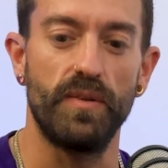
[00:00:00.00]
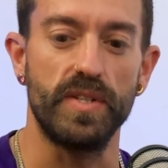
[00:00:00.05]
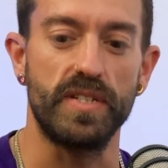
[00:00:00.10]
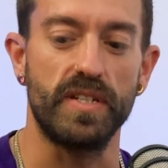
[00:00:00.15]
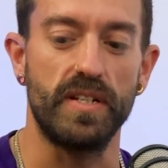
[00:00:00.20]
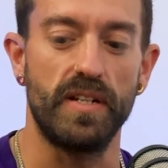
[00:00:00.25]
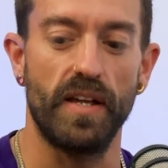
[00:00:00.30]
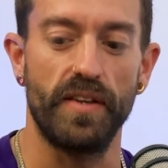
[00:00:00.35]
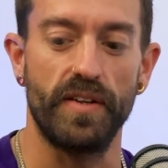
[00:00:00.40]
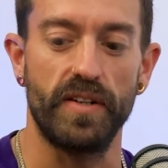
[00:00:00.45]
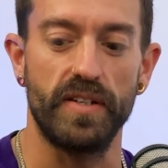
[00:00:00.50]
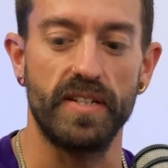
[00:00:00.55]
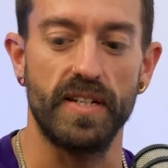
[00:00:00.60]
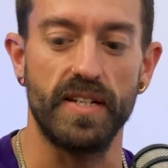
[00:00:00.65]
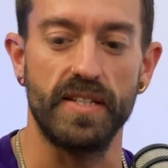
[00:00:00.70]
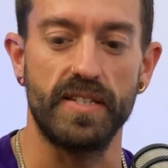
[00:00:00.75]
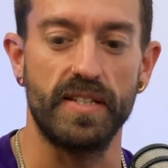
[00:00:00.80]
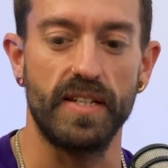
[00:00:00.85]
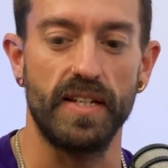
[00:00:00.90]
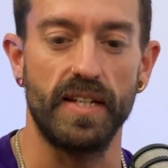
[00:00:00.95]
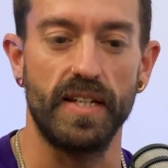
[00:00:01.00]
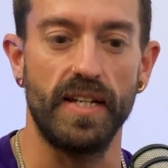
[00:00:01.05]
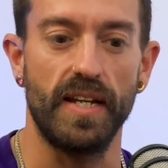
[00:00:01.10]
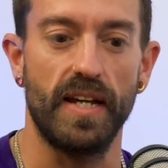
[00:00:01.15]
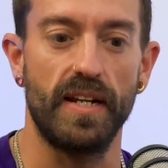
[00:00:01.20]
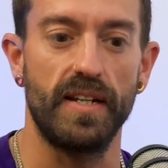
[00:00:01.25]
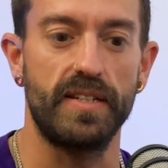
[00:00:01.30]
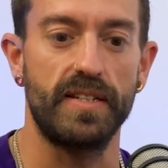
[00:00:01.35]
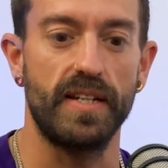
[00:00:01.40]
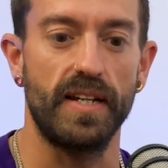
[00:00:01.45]
was another test that he
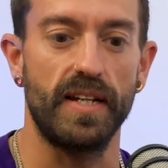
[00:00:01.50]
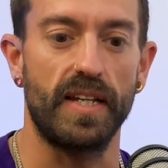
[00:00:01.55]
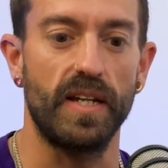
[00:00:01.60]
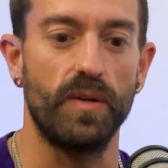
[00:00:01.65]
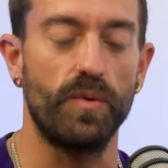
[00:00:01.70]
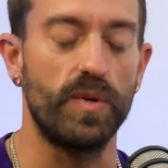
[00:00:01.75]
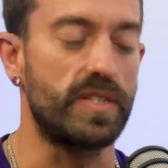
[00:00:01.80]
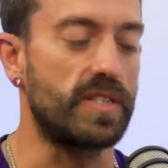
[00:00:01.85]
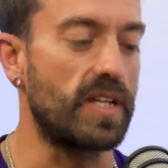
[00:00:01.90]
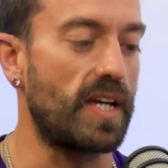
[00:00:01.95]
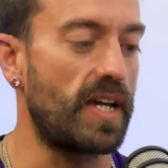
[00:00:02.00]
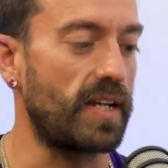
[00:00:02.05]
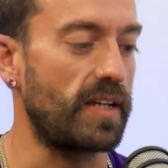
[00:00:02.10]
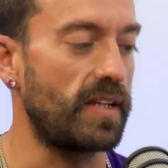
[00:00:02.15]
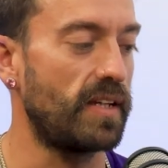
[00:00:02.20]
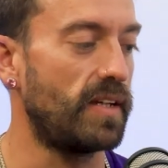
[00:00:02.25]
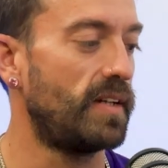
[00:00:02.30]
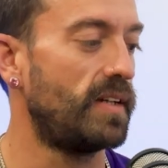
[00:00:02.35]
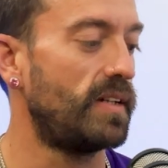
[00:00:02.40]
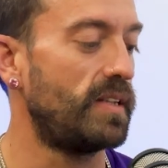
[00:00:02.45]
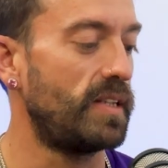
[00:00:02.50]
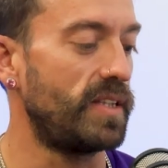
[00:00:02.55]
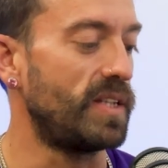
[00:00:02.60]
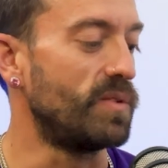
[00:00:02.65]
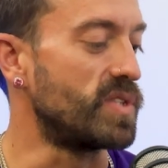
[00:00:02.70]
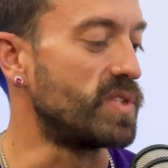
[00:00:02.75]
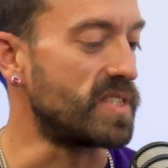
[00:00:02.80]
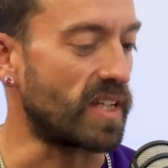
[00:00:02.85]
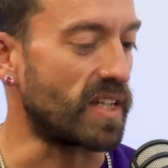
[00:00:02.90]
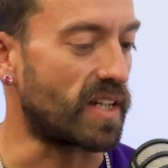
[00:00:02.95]
had to take. It was
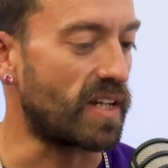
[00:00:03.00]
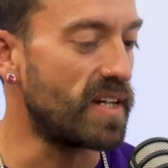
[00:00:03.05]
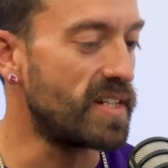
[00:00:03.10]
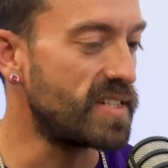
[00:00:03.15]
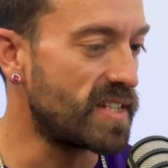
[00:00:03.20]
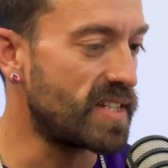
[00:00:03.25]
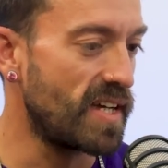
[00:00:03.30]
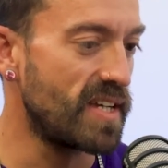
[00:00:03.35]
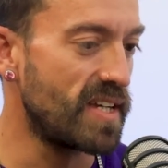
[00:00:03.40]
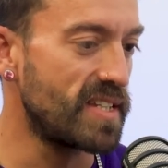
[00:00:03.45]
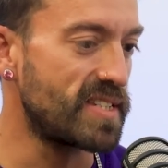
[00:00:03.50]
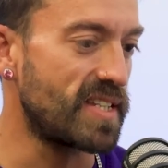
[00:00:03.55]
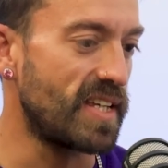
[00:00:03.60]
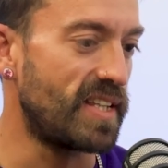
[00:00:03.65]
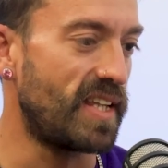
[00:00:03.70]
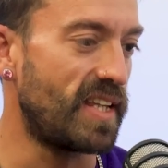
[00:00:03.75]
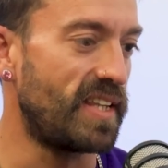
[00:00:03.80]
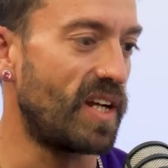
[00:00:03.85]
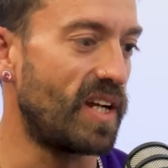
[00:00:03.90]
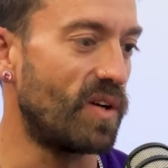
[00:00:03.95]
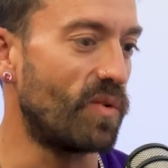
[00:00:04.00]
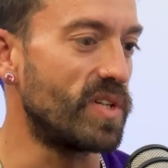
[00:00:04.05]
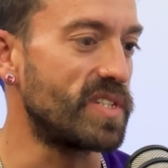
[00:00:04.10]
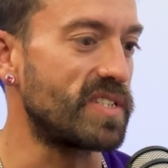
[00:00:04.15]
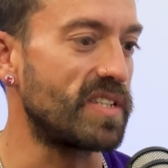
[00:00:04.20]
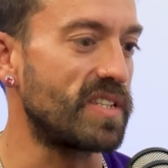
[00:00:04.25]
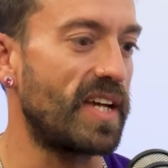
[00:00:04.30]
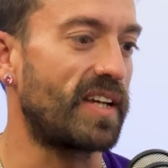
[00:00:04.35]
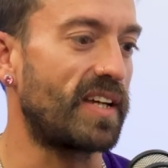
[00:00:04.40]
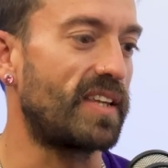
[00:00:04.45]
the gun test, and then there
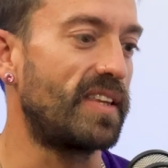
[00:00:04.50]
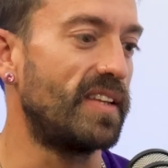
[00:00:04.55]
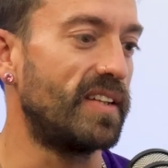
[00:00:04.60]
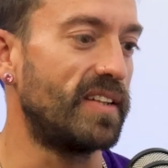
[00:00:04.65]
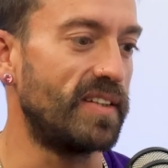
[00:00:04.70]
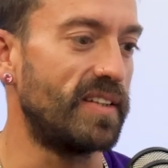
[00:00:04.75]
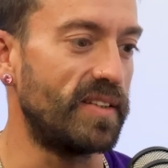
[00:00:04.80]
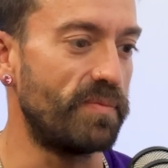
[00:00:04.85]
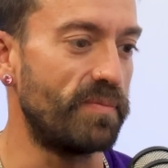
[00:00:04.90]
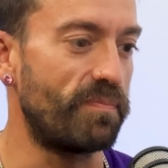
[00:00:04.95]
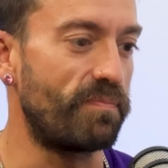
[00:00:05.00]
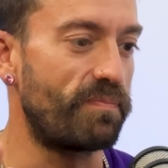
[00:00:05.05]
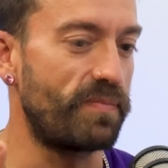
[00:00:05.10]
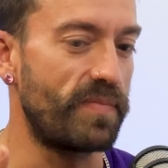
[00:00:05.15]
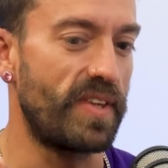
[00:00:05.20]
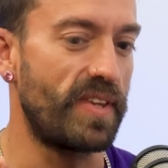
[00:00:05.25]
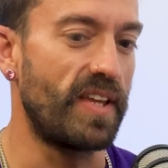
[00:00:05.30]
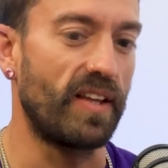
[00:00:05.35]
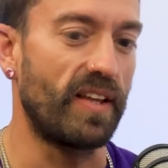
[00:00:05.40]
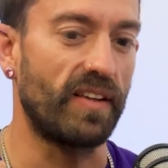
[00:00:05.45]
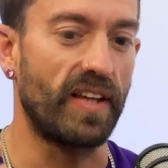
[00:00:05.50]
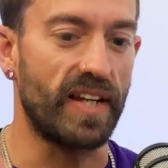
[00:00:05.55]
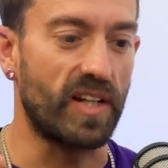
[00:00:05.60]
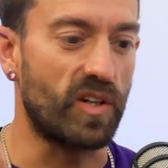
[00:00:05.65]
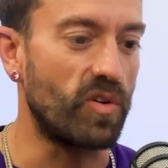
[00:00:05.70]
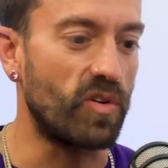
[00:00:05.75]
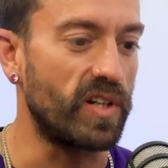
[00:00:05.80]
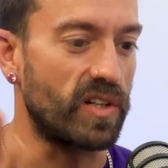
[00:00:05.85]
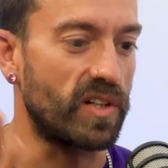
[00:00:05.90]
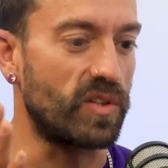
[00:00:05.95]
was like the like
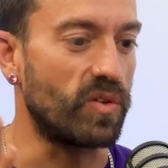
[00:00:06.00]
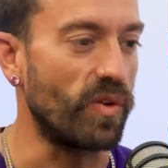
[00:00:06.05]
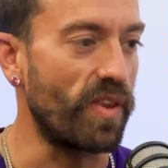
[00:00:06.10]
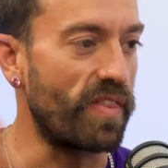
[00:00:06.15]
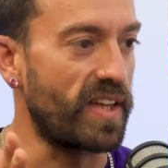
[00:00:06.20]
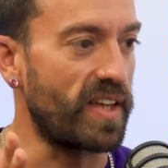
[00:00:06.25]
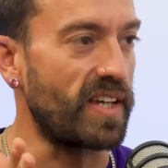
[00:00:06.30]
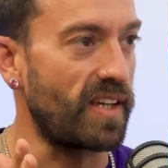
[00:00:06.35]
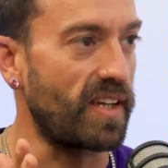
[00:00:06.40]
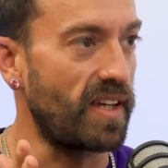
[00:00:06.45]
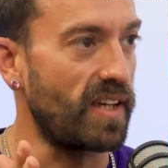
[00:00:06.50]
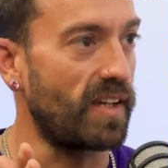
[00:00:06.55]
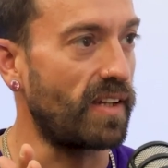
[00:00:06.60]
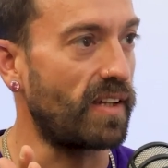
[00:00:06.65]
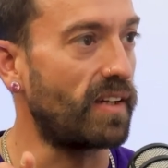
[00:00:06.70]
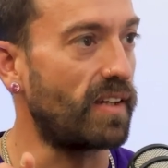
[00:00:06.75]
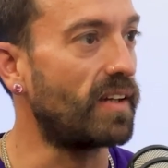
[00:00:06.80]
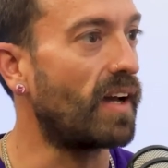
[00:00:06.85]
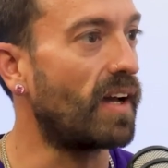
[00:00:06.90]
critical thinking, I